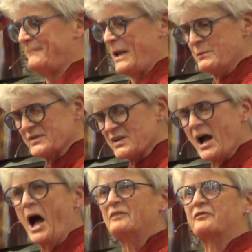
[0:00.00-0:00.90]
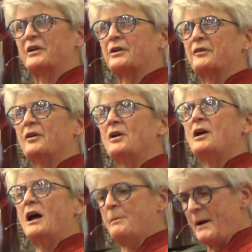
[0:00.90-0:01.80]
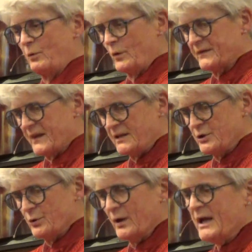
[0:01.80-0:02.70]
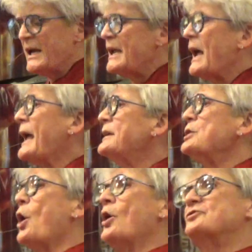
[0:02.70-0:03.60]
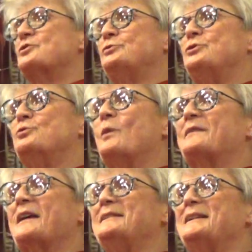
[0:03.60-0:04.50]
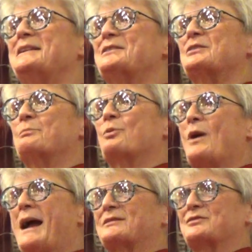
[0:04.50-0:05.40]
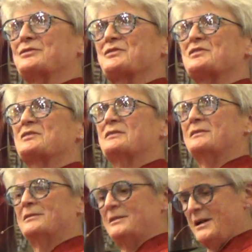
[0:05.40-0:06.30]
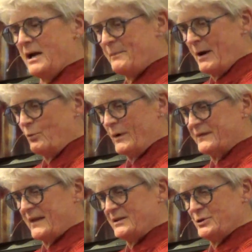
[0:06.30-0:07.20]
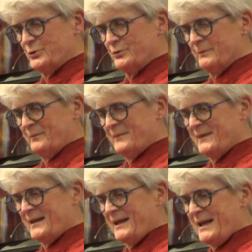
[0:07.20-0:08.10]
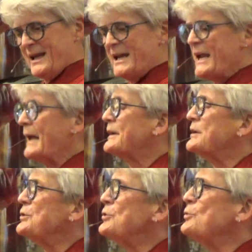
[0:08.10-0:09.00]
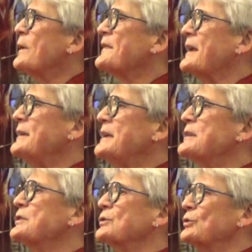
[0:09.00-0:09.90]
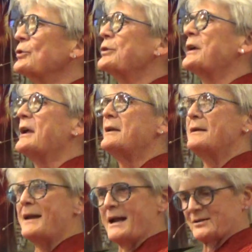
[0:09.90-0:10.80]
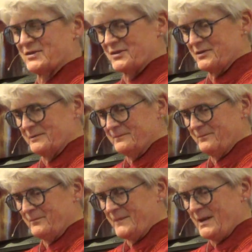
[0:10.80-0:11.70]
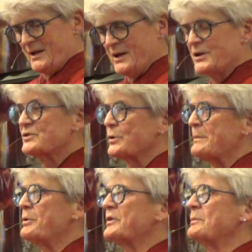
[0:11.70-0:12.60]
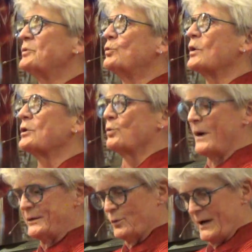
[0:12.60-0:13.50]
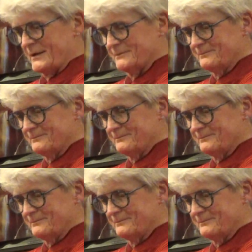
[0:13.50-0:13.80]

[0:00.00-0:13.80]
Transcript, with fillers: He was confident about what they knew, and he also knew what they needed to practice about what they knew. And he knew what they needed to learn next. So he put them to work right away.